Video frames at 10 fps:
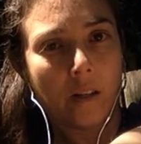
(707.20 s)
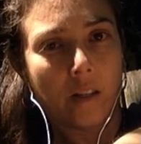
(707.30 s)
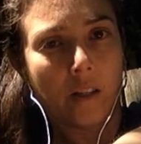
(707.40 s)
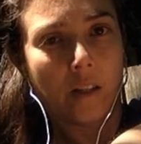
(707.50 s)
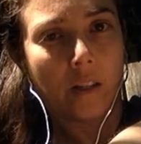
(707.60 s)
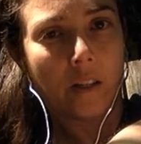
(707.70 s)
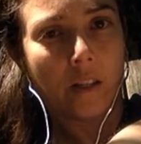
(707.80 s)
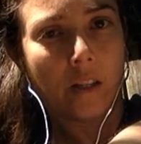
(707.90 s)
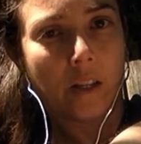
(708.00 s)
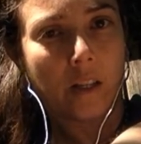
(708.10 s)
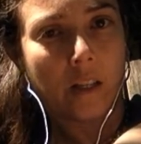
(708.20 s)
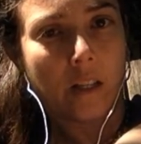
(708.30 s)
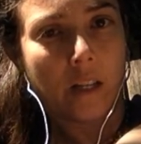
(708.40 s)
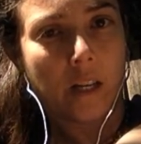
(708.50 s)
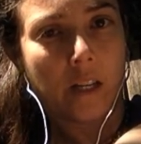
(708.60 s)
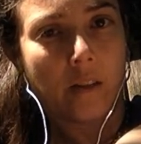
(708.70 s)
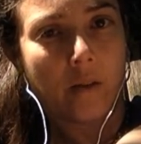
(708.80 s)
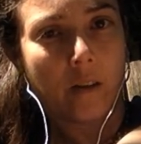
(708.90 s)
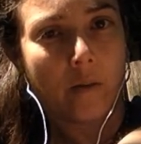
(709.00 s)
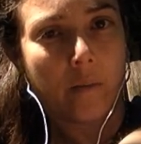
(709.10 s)
And then just let that glide you
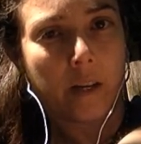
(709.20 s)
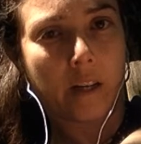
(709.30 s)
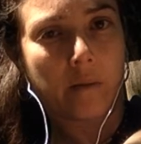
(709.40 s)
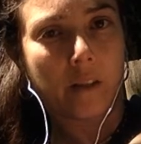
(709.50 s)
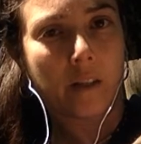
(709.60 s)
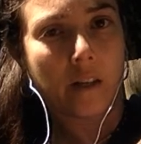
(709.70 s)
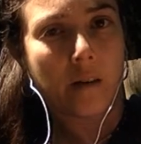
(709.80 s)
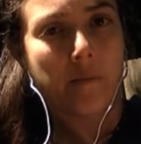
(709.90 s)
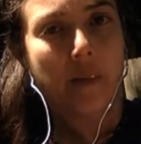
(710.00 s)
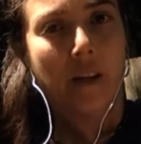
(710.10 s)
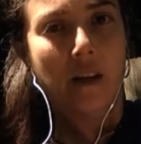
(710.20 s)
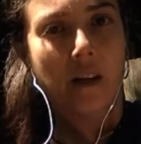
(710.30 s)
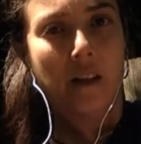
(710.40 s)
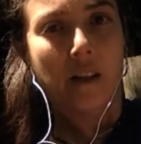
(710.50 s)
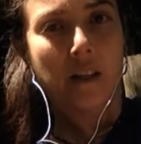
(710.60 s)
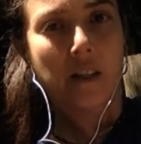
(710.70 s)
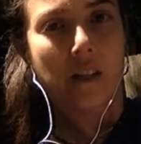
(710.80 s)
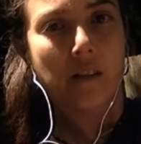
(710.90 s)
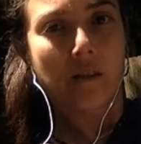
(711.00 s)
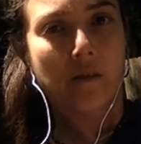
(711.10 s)
all the way back to the top. And then that's
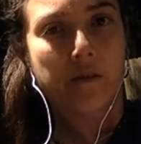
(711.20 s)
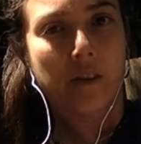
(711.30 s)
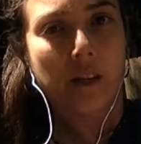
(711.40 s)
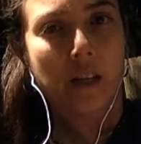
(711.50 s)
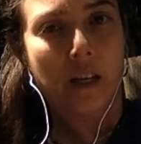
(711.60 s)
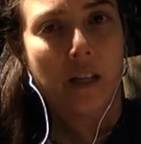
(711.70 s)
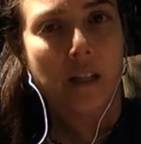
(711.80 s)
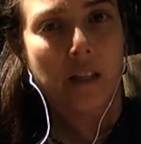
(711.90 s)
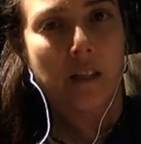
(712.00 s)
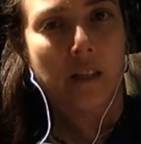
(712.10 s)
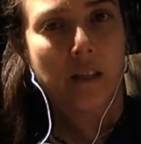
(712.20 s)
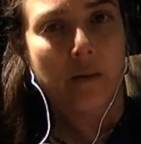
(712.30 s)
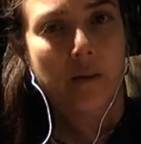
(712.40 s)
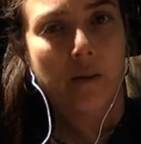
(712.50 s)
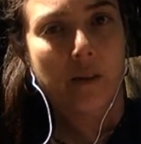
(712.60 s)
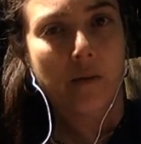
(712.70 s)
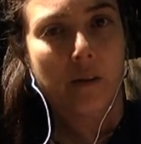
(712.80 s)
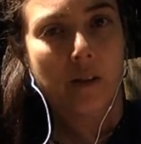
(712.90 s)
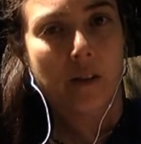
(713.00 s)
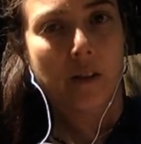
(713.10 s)
it. So for today, that's all we're doing.
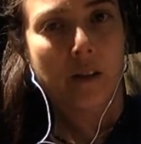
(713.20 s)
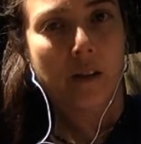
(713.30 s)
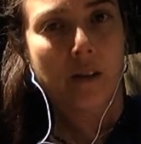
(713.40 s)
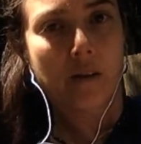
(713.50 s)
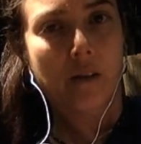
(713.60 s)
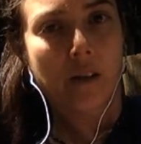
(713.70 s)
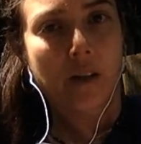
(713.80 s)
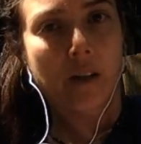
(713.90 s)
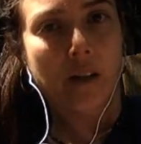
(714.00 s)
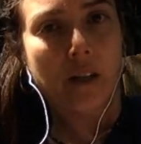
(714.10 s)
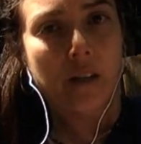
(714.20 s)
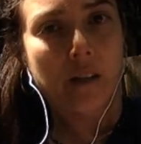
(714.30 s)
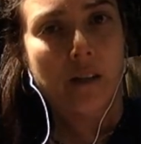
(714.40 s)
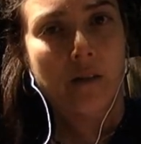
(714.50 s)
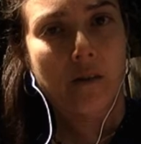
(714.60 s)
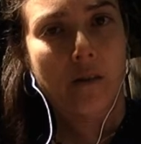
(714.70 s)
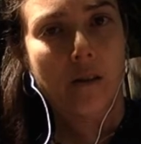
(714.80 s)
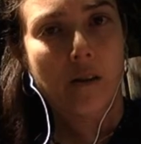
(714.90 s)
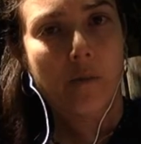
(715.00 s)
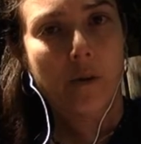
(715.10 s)
We're just going to go next toe,
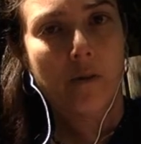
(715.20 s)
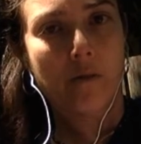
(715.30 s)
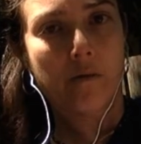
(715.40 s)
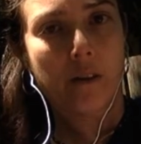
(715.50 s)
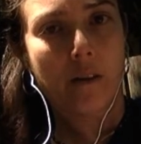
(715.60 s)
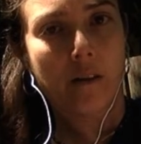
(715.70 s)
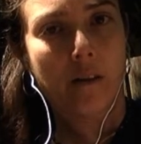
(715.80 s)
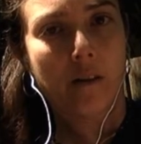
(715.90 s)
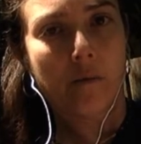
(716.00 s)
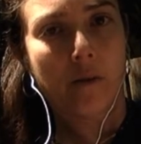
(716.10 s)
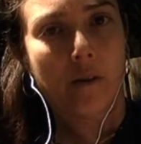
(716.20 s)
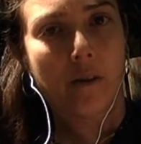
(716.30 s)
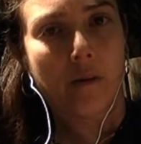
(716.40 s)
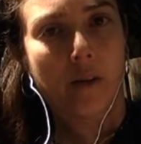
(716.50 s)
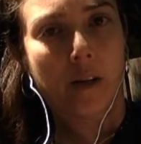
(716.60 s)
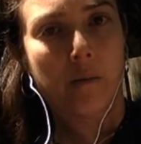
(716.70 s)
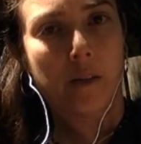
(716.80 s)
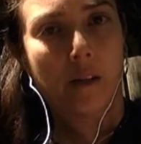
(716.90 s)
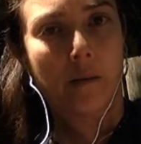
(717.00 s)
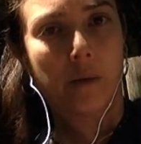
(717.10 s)
long bone, follow the long bone all the way up
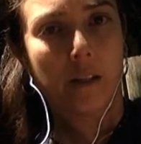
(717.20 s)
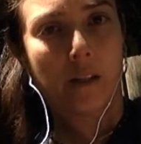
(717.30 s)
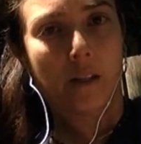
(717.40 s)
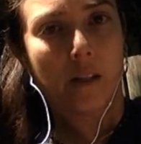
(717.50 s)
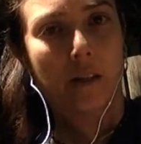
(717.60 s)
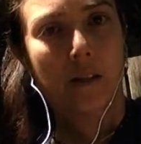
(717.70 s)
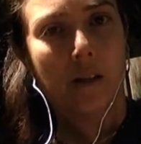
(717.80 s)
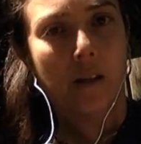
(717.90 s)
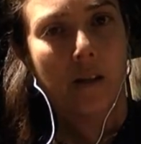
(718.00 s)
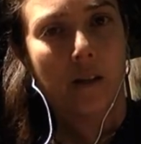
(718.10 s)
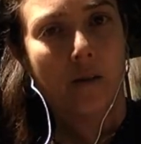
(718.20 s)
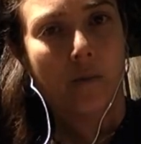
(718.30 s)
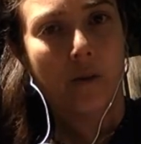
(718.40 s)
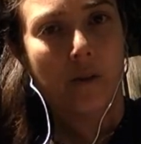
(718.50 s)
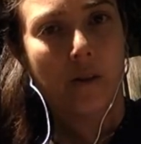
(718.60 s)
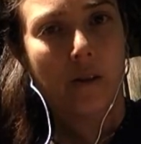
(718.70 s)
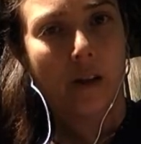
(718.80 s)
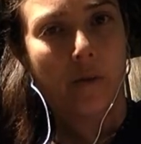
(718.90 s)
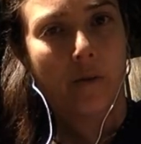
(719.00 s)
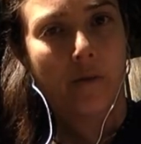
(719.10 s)
till it meets these little bones in the
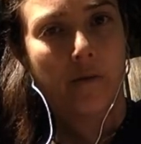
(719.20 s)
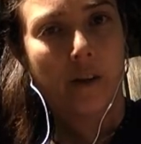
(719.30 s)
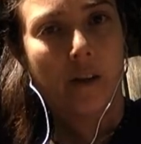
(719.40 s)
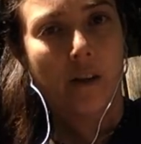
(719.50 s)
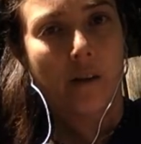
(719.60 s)
top of your foot.